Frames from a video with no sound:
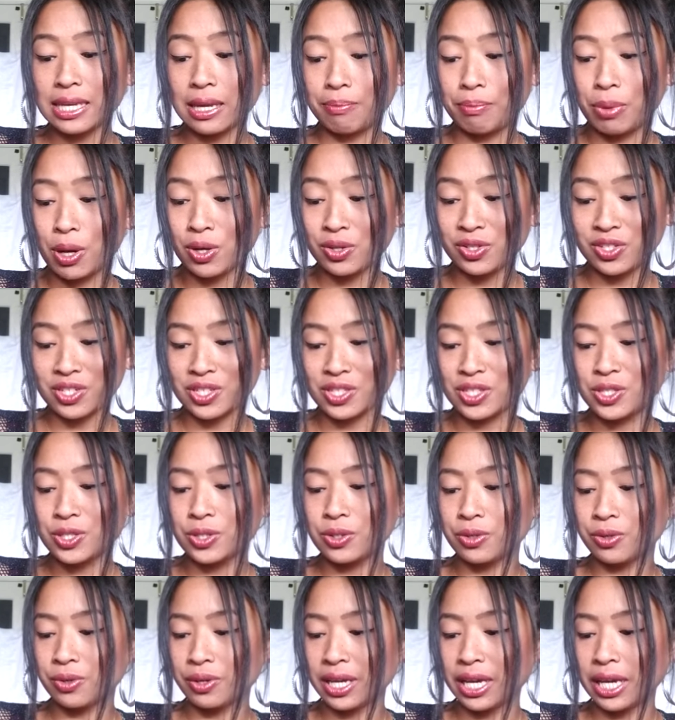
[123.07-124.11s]
and potions
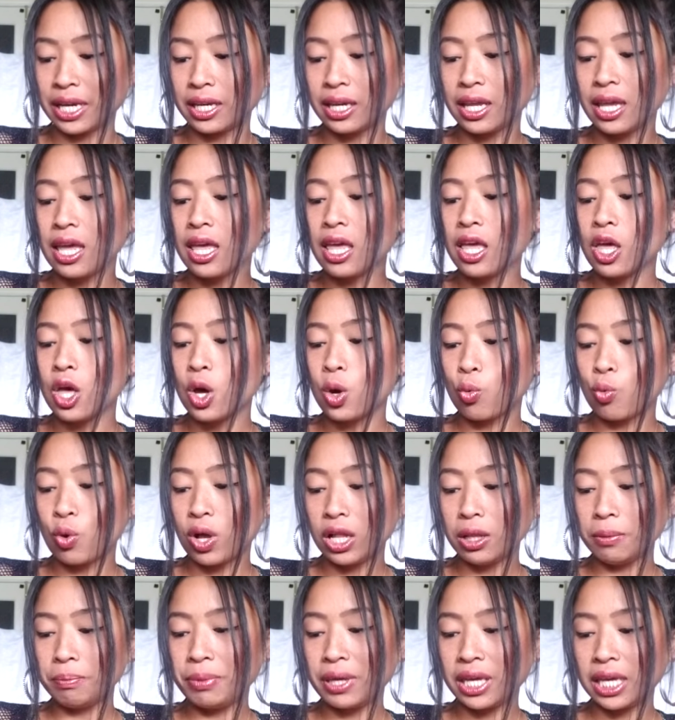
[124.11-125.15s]
to create
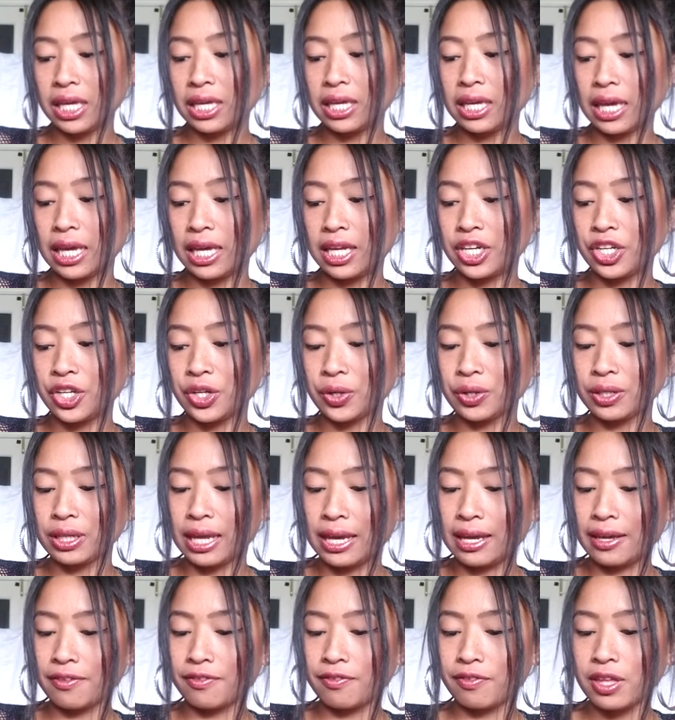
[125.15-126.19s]
well-being in your
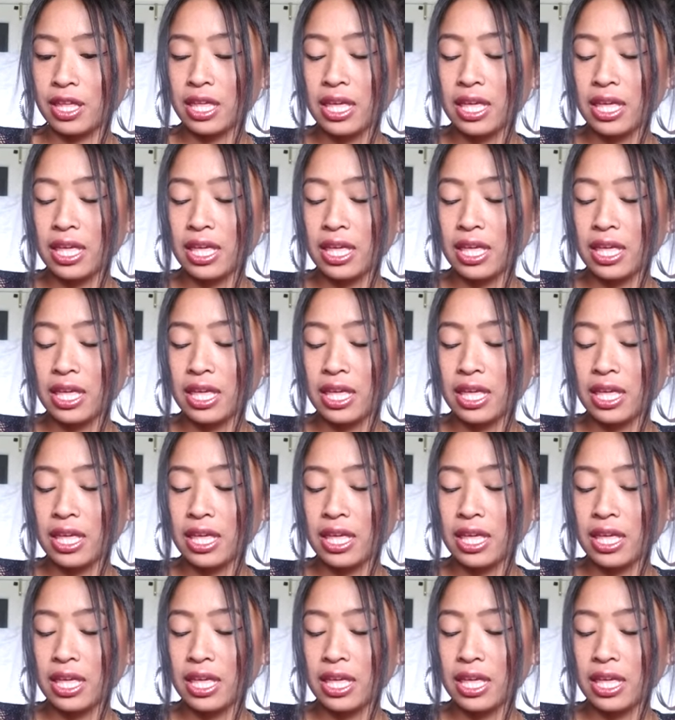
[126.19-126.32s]
life.